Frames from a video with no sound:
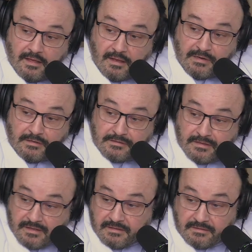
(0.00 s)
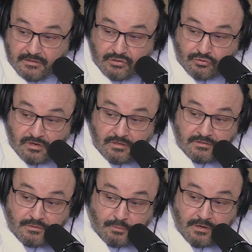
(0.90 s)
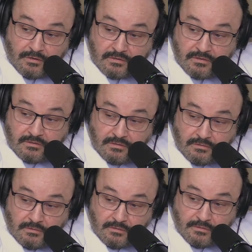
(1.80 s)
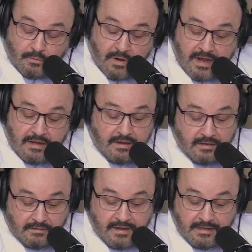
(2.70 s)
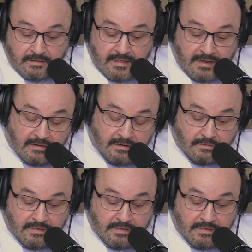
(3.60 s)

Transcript: I mean, look, the struggle is real to lose weight, to get to that ideal